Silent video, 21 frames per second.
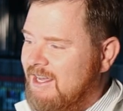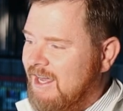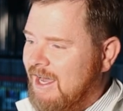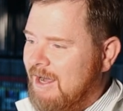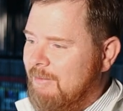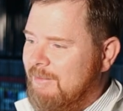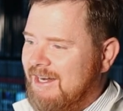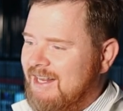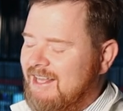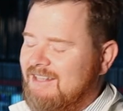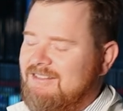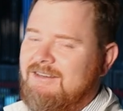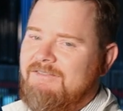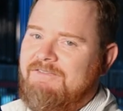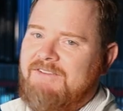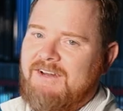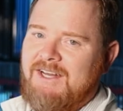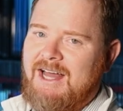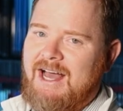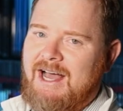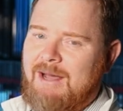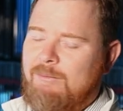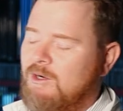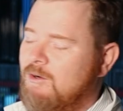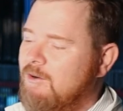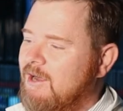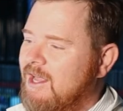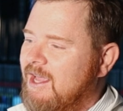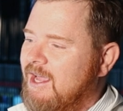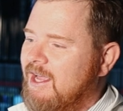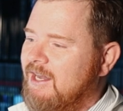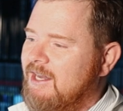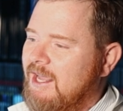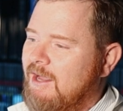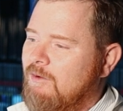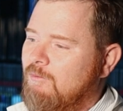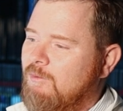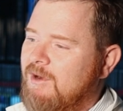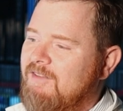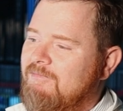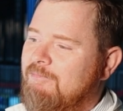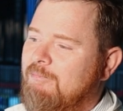I mean, it's a phenomenal head,
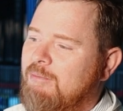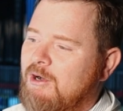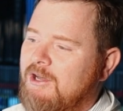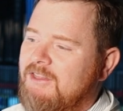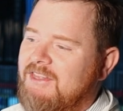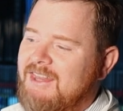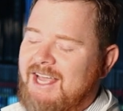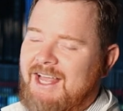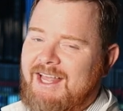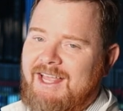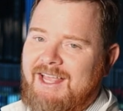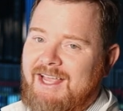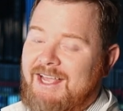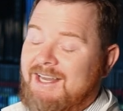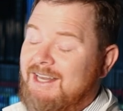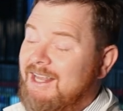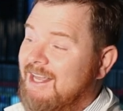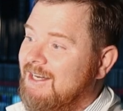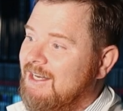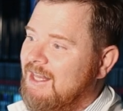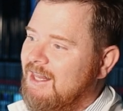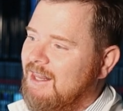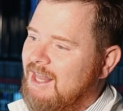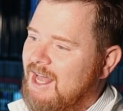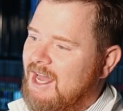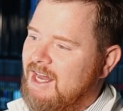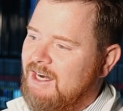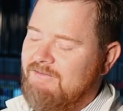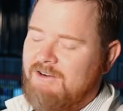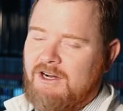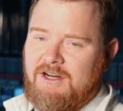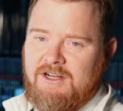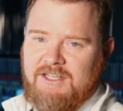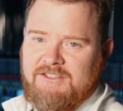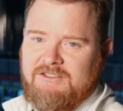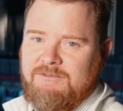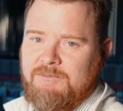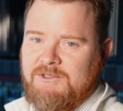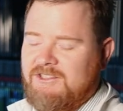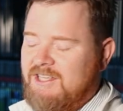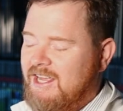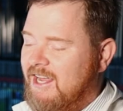and we've put that head in a lot of our
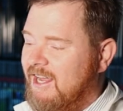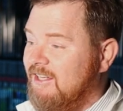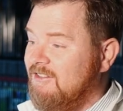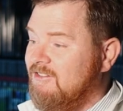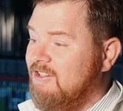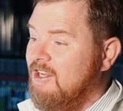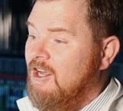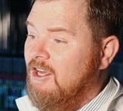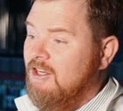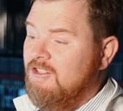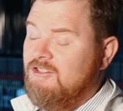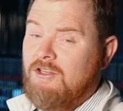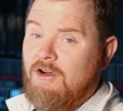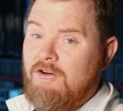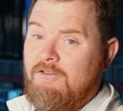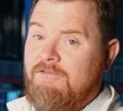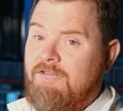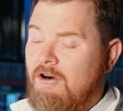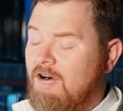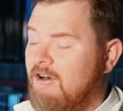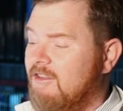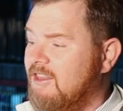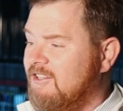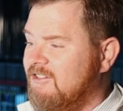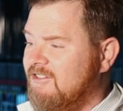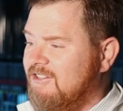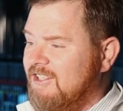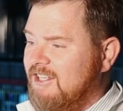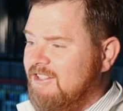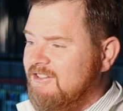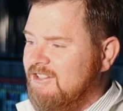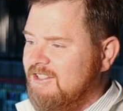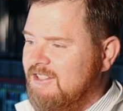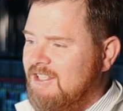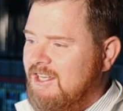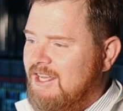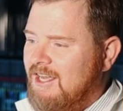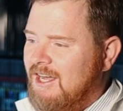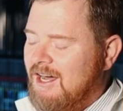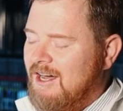customers' hands so far this season.